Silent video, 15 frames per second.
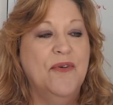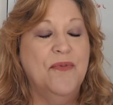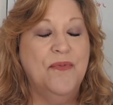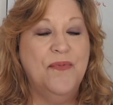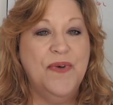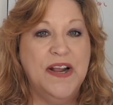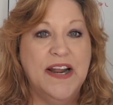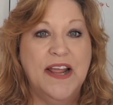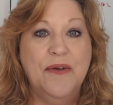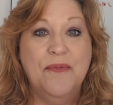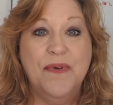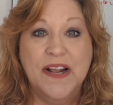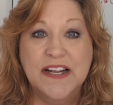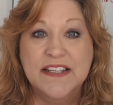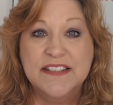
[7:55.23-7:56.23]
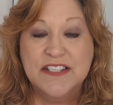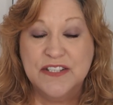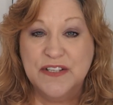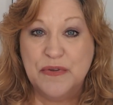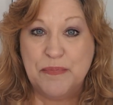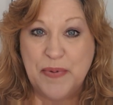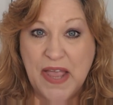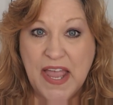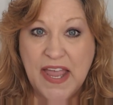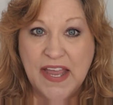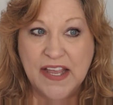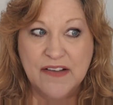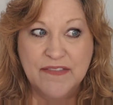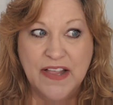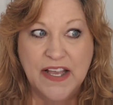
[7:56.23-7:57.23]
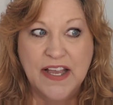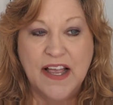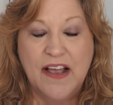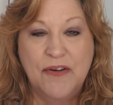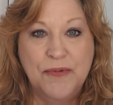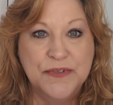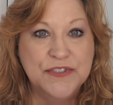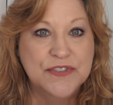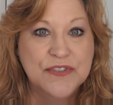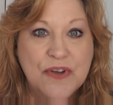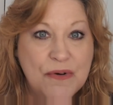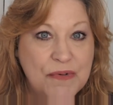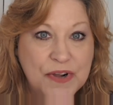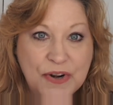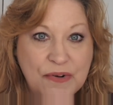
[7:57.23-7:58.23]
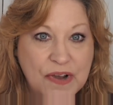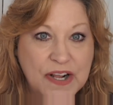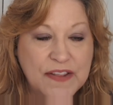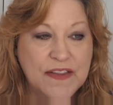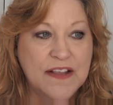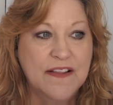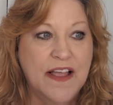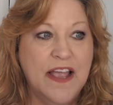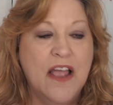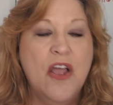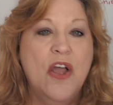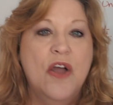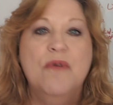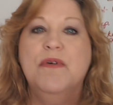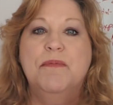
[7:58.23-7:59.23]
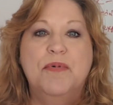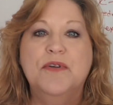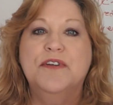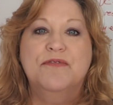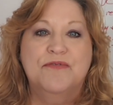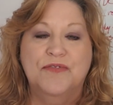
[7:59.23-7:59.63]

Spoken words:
When I went into the bank, I'm like, oh, what's going on? They're like, we put a